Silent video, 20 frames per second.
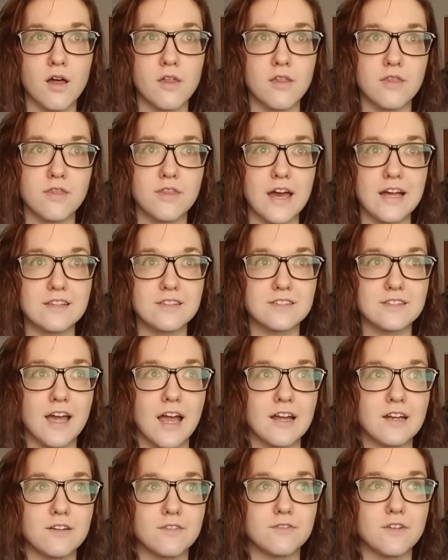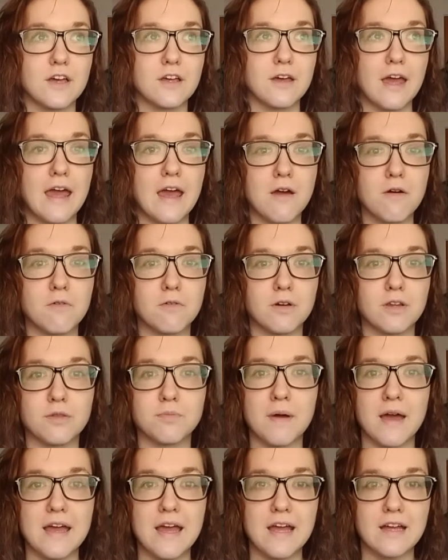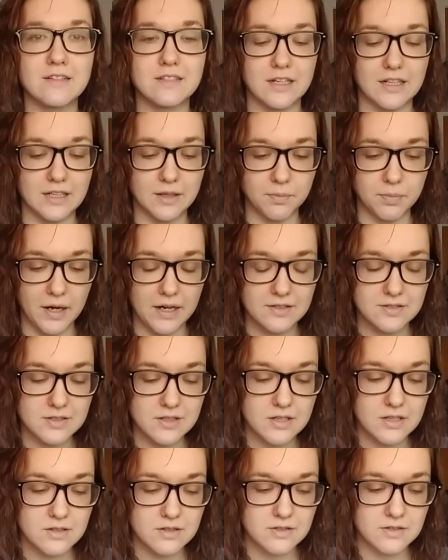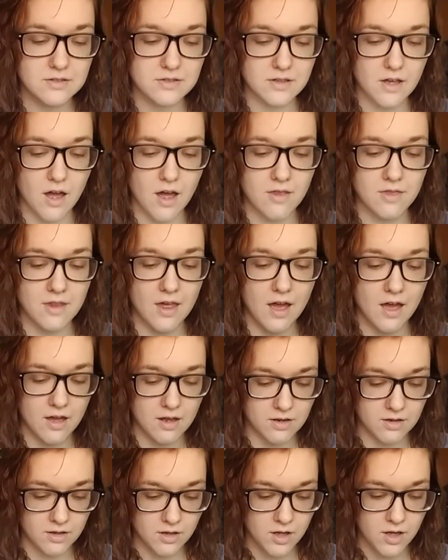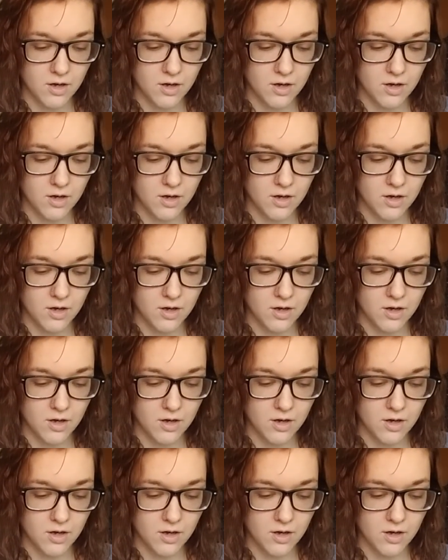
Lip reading: that's kind of like it with my antidepressants. And then